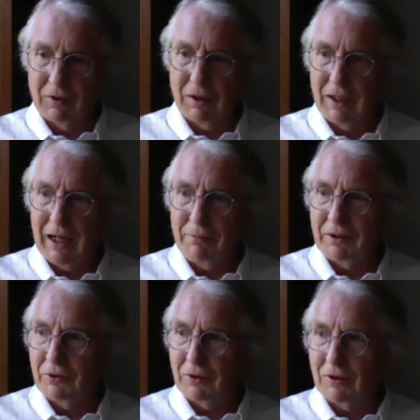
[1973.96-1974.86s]
I'm
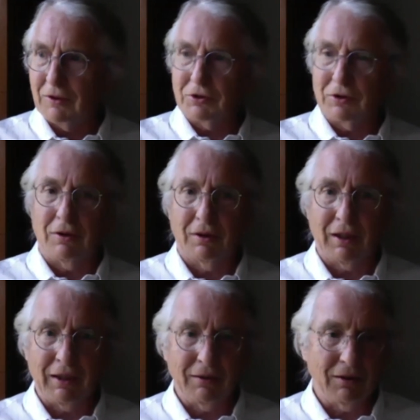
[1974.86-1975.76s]
into culture.
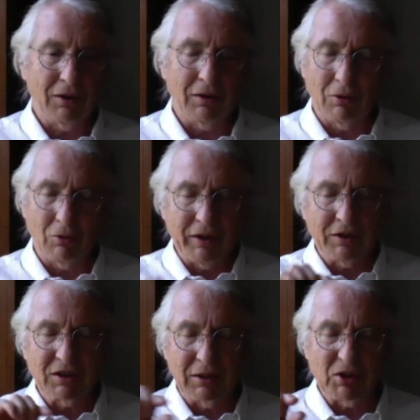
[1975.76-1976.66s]
In
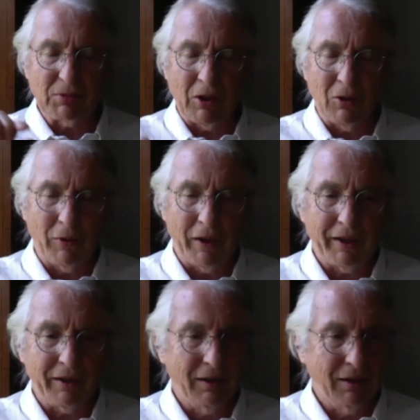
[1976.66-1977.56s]
some small
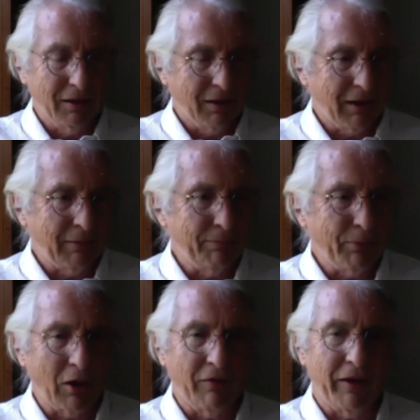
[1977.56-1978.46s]
way, I'm
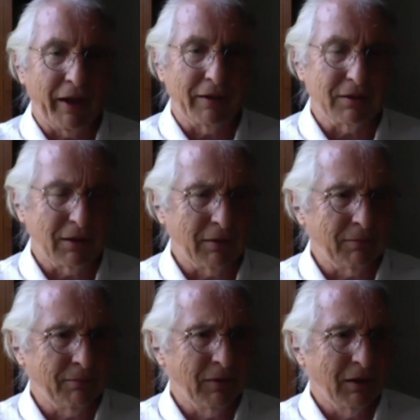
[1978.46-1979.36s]
part of that,
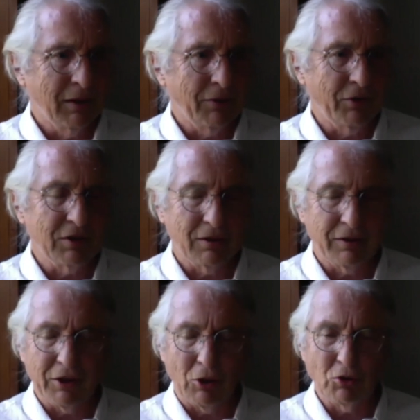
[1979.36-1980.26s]

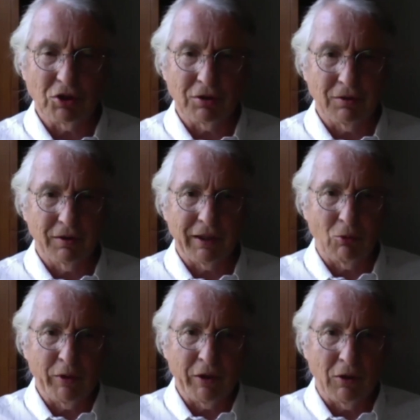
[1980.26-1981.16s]
the ocean that we all